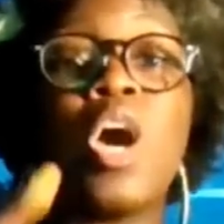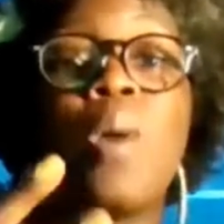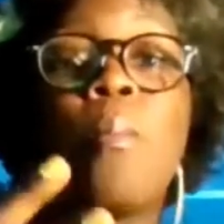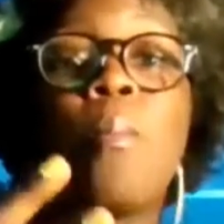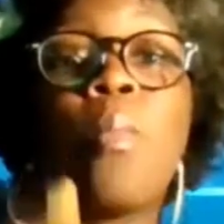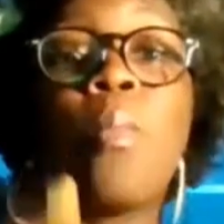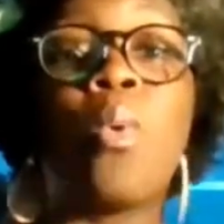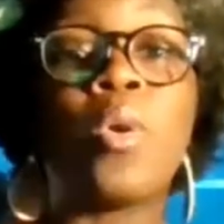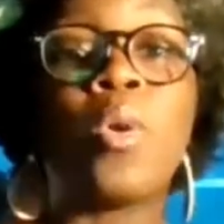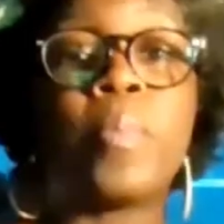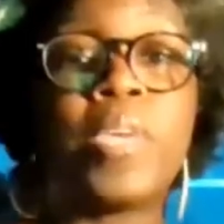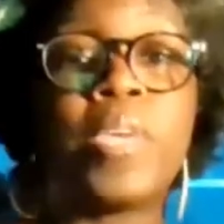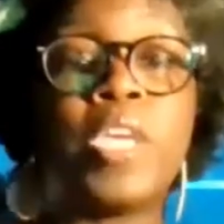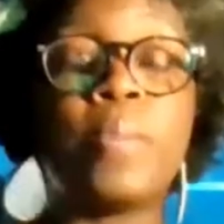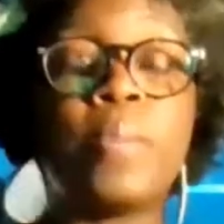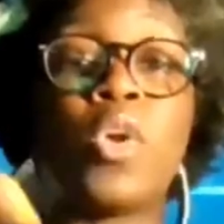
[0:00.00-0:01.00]
More
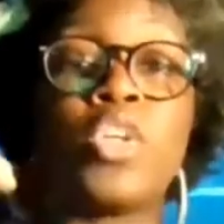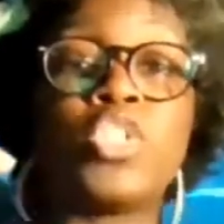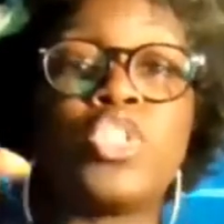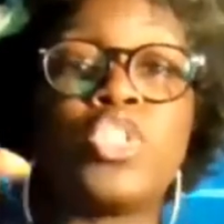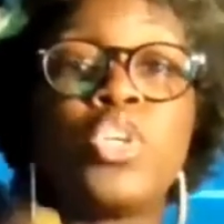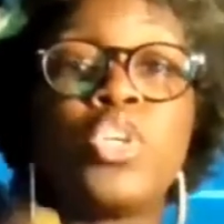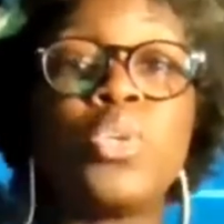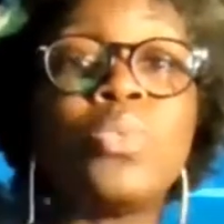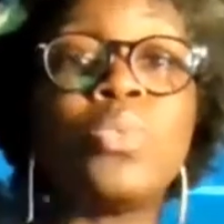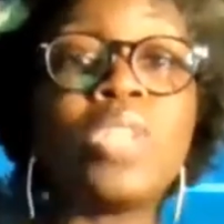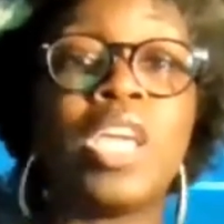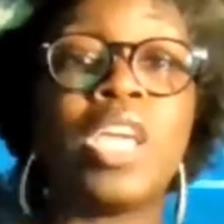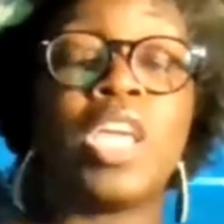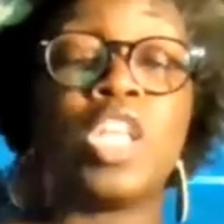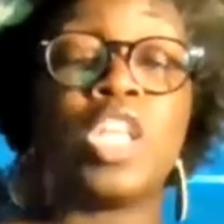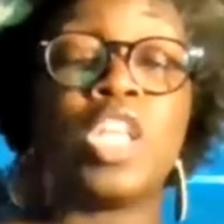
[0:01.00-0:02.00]
people are tuned
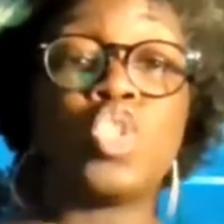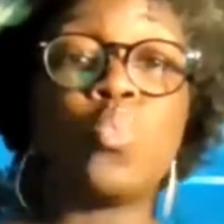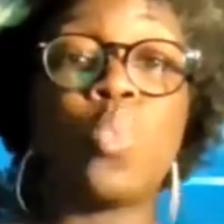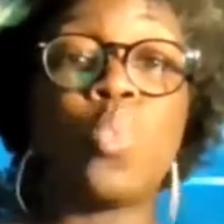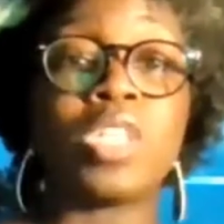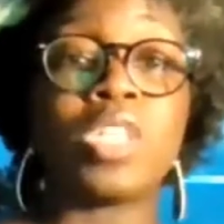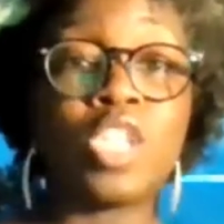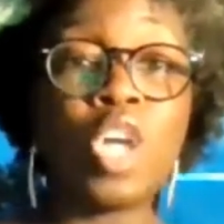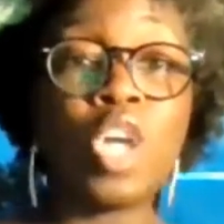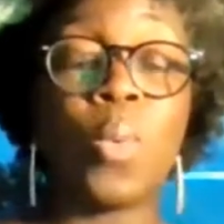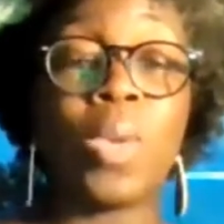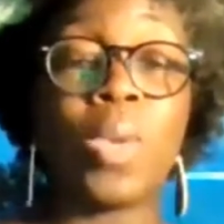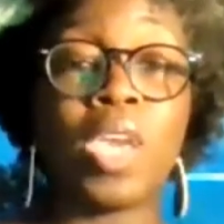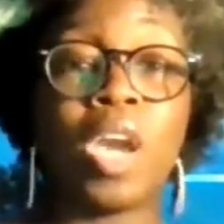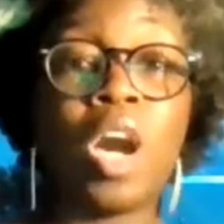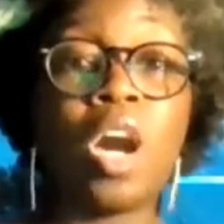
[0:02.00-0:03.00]
in to what's
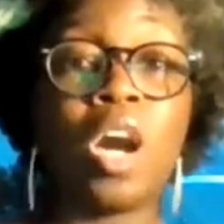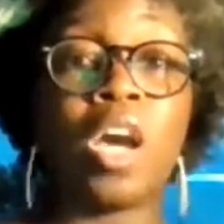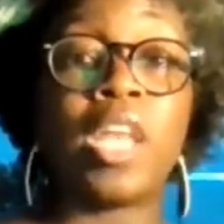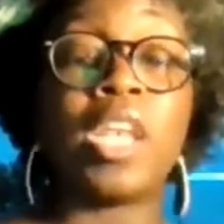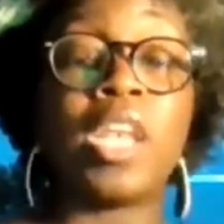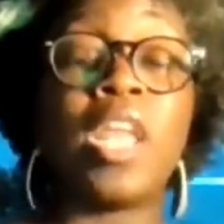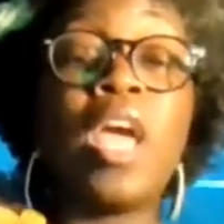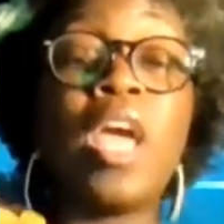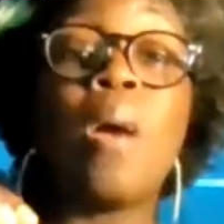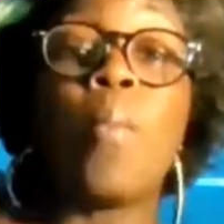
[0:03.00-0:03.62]
going on.